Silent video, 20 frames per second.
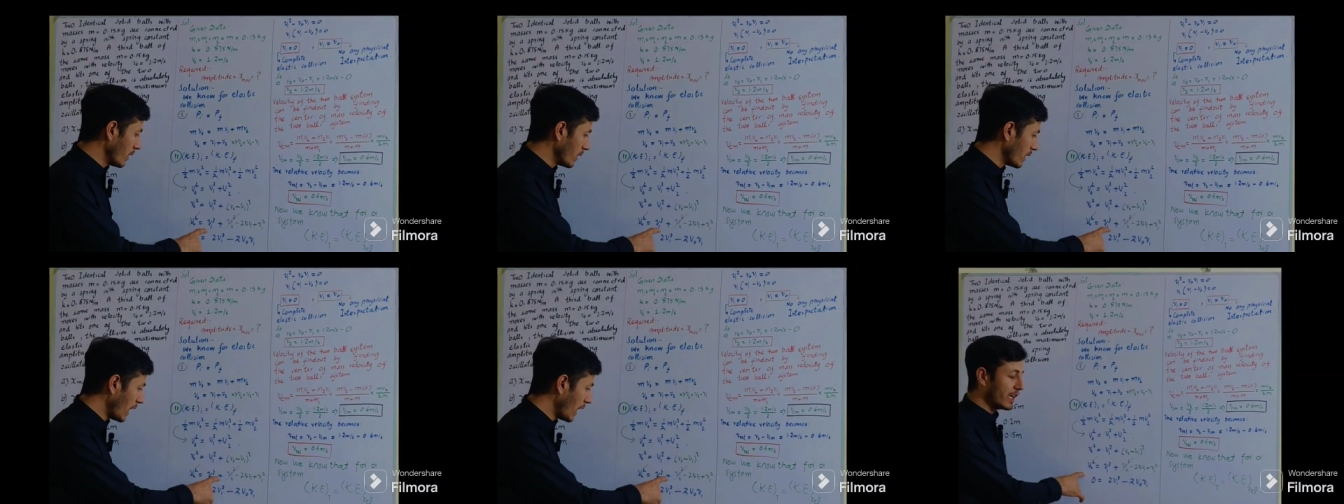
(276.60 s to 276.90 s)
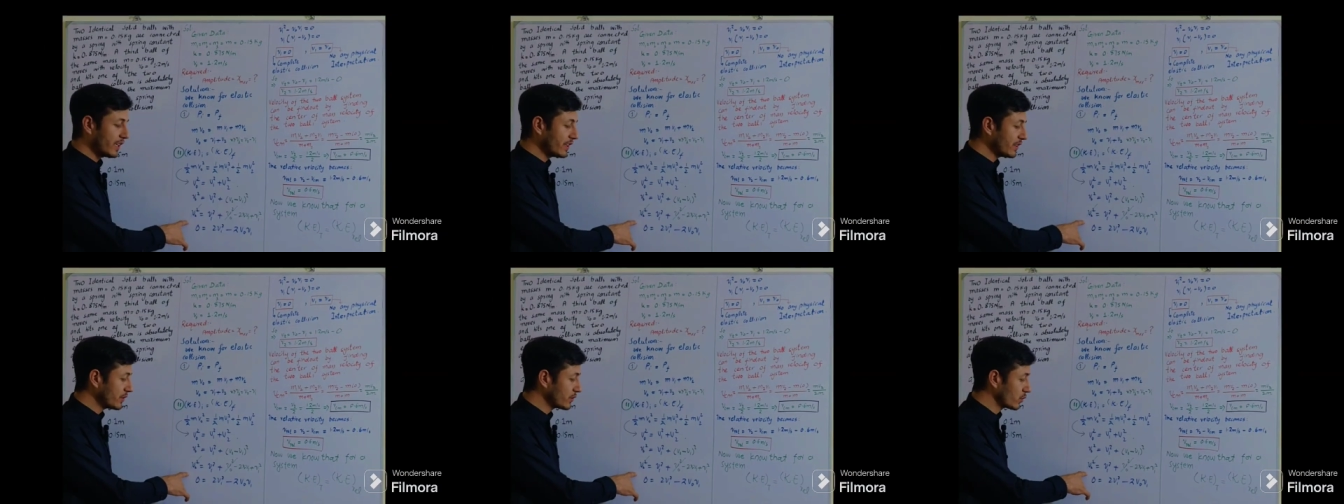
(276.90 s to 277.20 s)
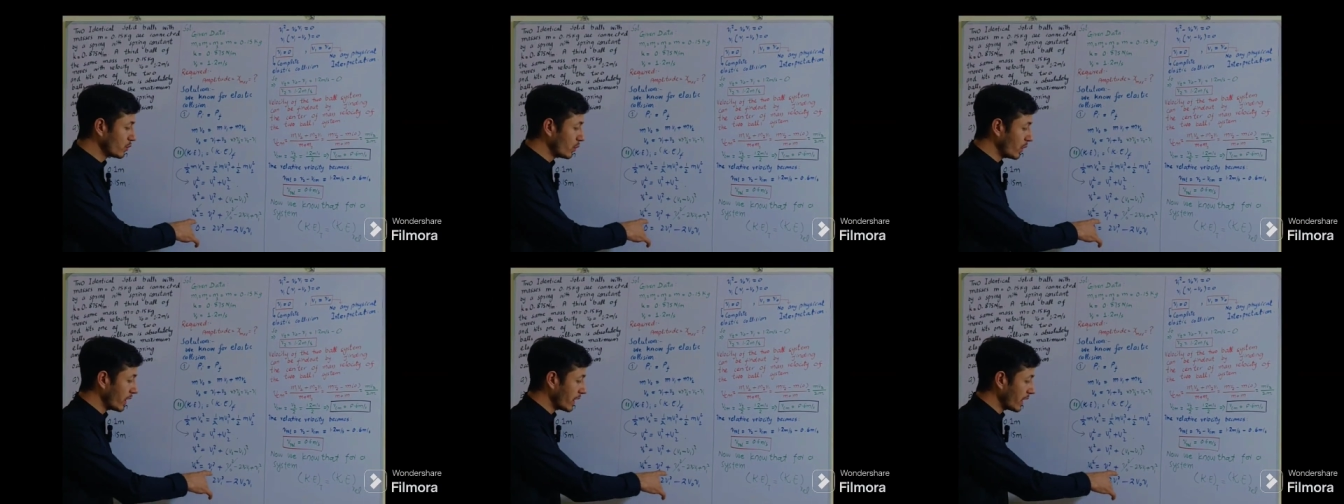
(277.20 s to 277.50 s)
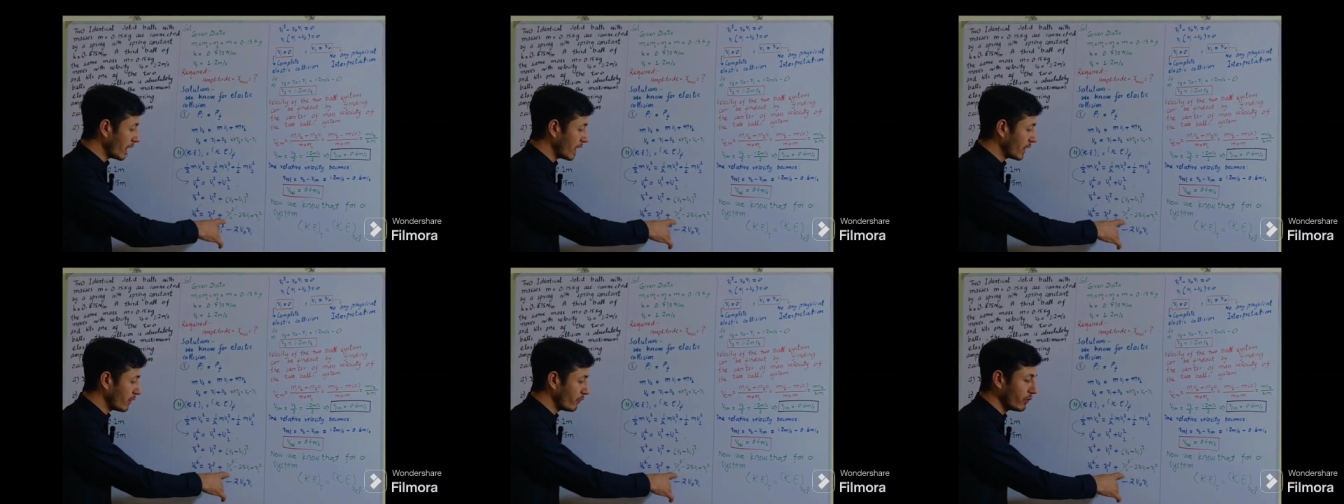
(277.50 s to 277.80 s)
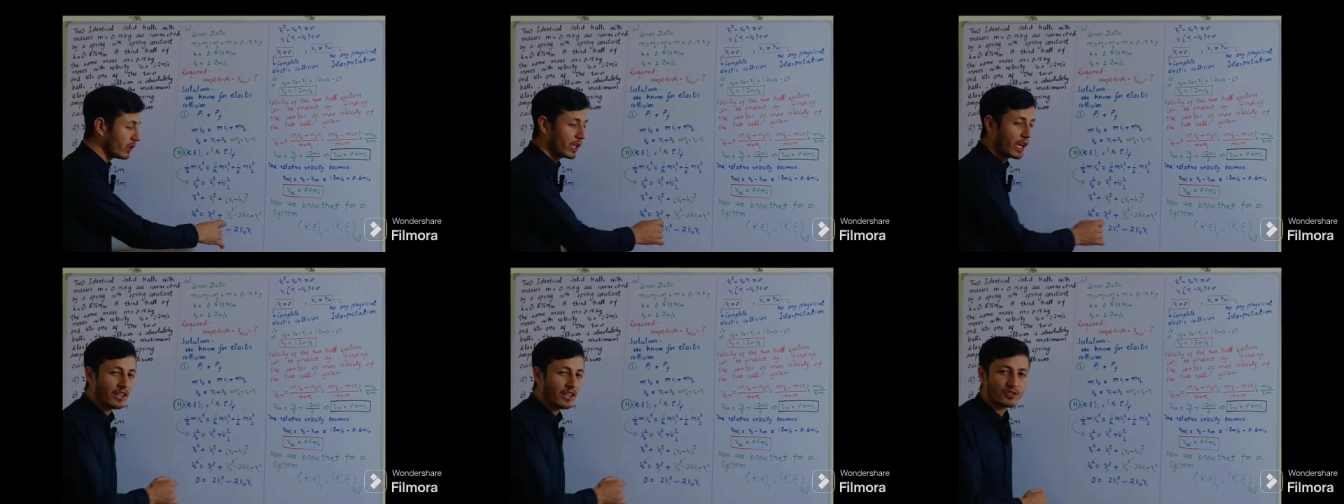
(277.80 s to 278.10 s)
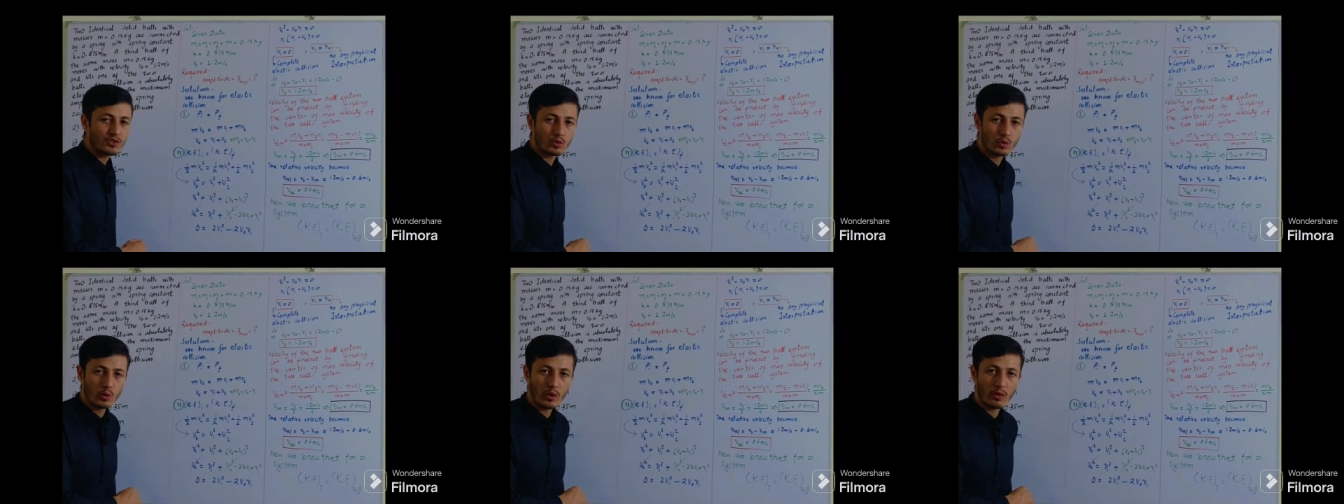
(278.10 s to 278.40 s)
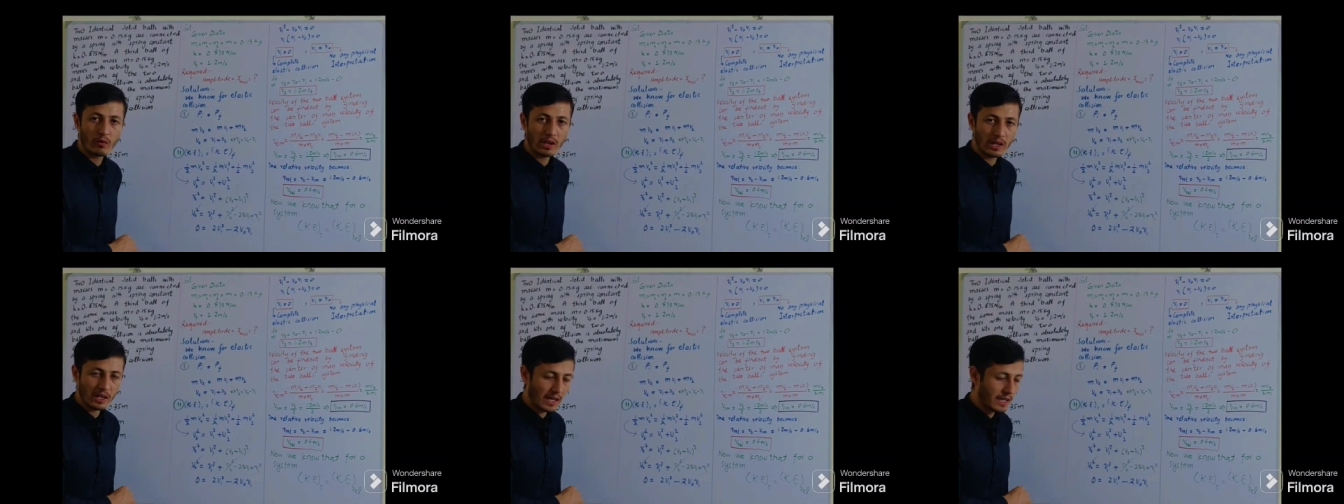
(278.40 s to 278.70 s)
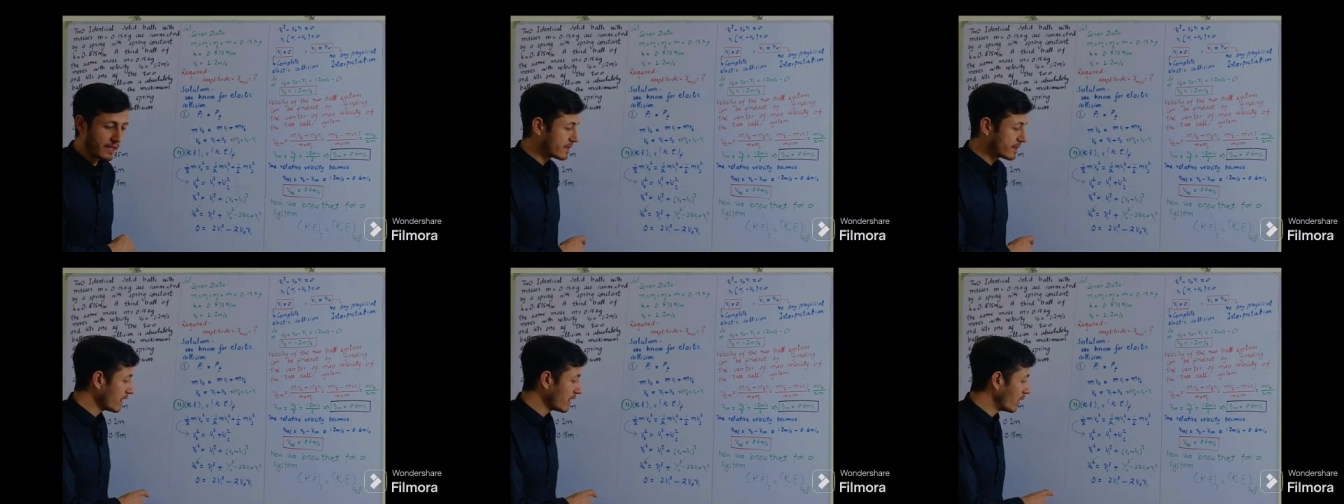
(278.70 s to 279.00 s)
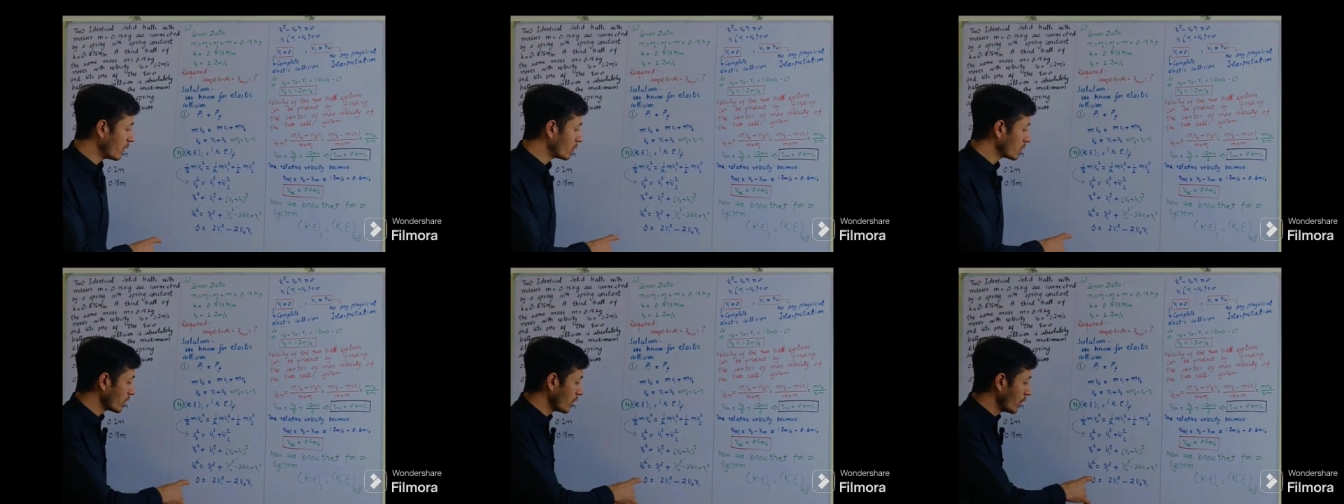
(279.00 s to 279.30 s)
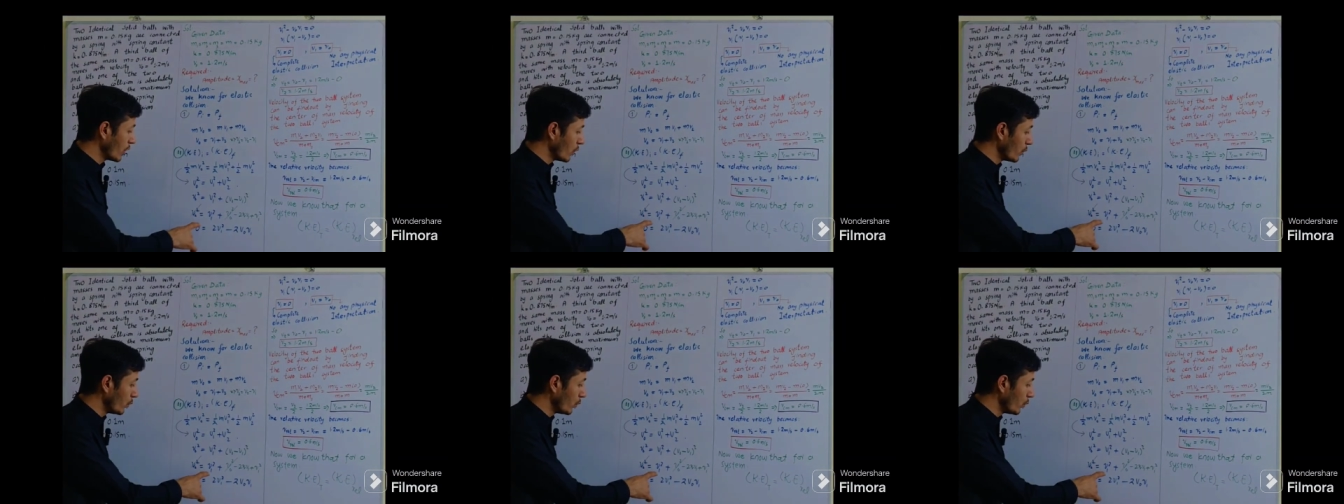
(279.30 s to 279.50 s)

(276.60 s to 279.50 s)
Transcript: naught square and v naught square will cancel out.